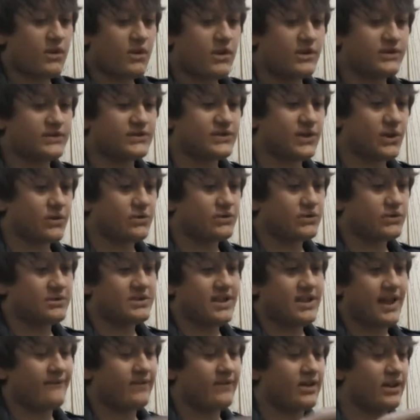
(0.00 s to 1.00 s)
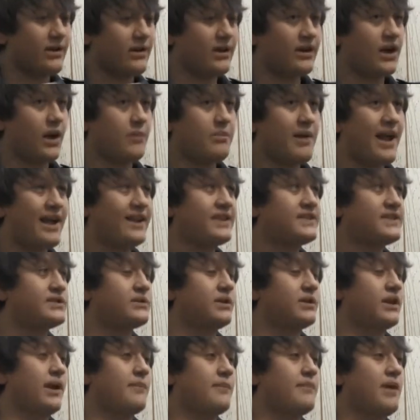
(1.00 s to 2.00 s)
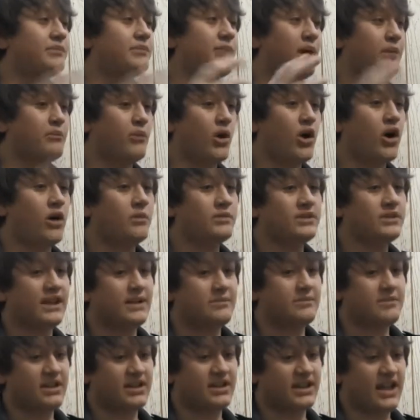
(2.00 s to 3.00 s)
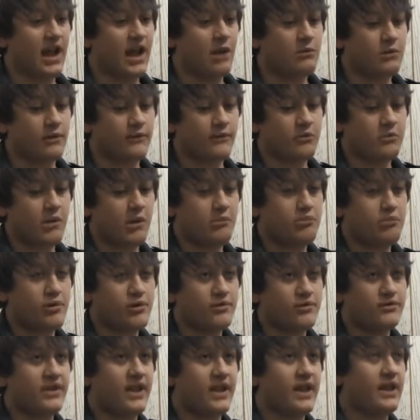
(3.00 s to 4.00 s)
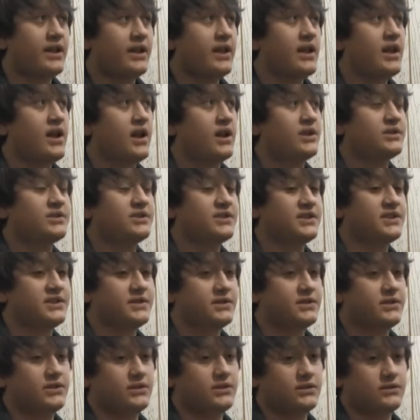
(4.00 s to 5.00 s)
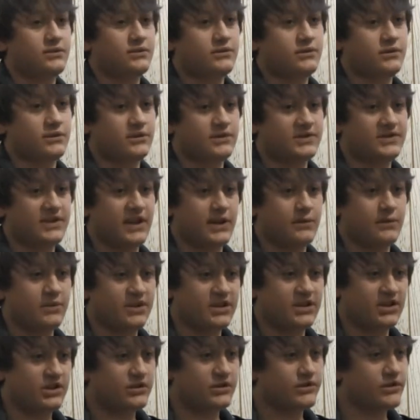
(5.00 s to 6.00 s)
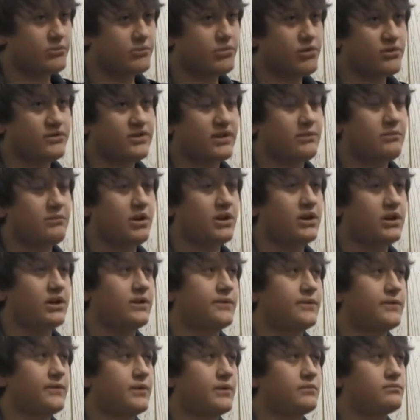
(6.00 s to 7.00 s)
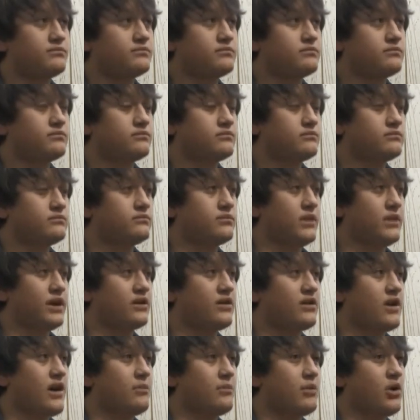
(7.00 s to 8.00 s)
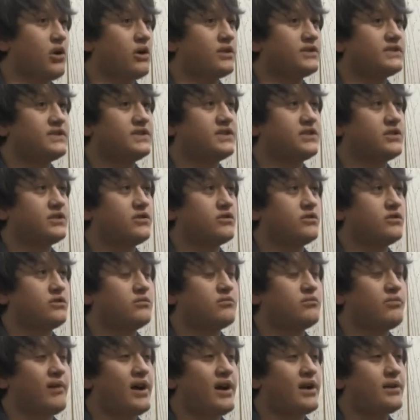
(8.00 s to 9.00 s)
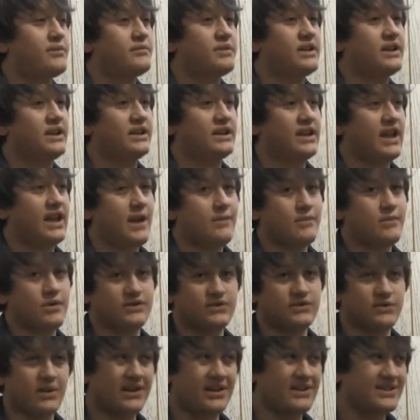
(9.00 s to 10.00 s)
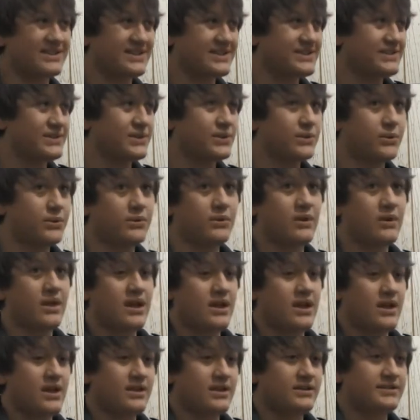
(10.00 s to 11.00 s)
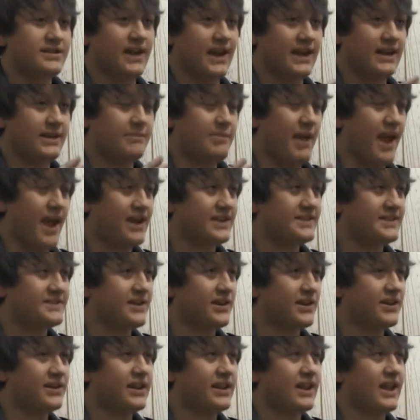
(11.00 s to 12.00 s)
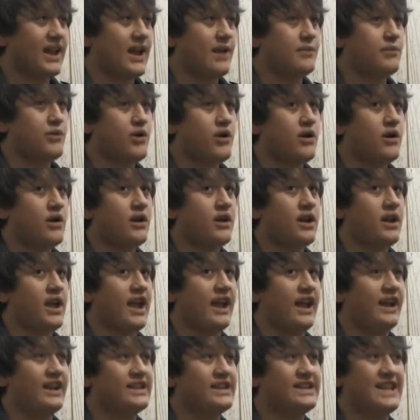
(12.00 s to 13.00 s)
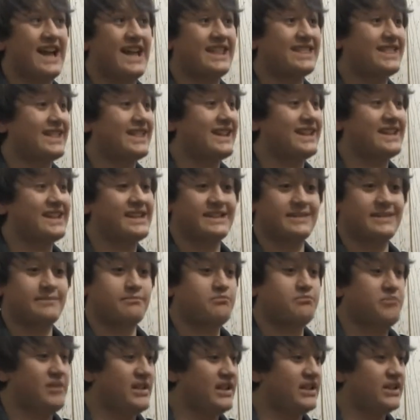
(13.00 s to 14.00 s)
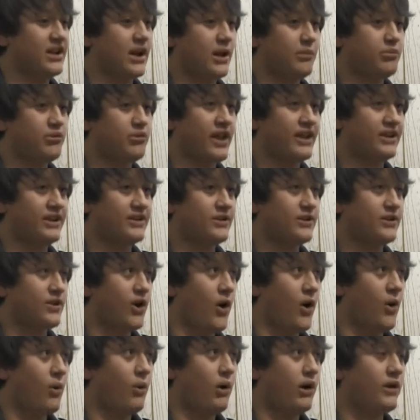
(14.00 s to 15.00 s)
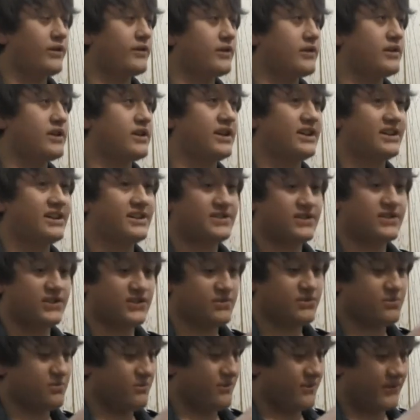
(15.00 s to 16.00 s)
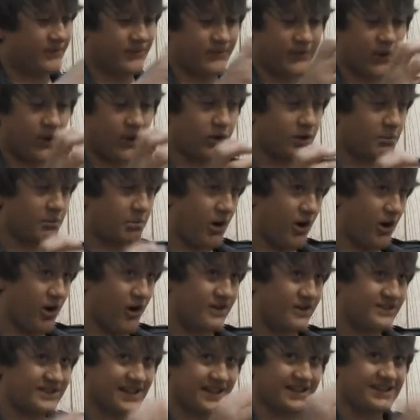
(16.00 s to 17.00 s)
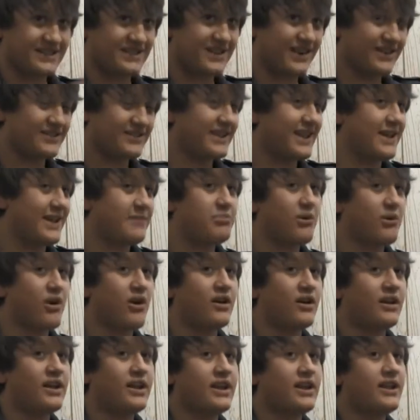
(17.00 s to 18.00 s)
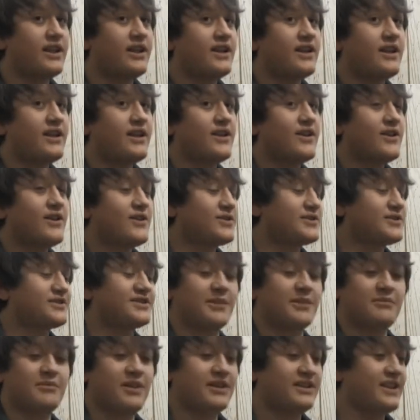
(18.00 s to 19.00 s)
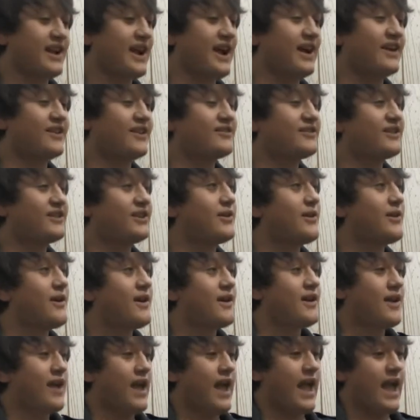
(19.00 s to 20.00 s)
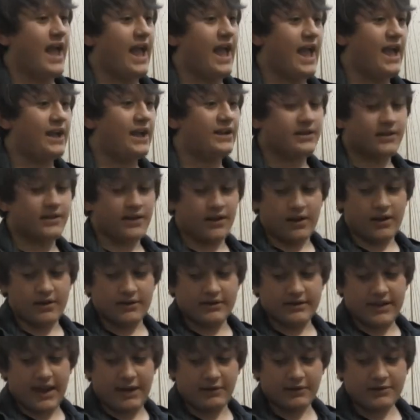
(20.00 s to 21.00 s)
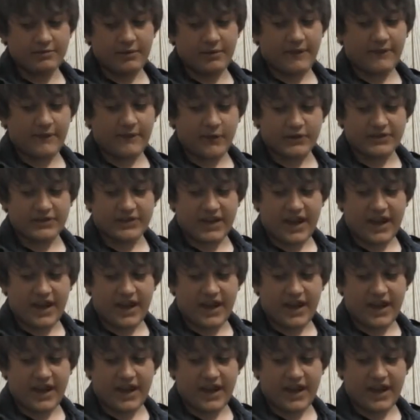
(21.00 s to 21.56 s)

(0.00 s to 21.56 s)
so doing that video, I got back into it. I begged my mom to get me a camera for my birthday, and she said, we can use your birthday money from my grandma to buy me a camera. And so I got this little tiny Panasonic camera, and that thing is beat up like no other. It is just falling apart. It's got duct tape on it or something like that. I don't know. And that was my first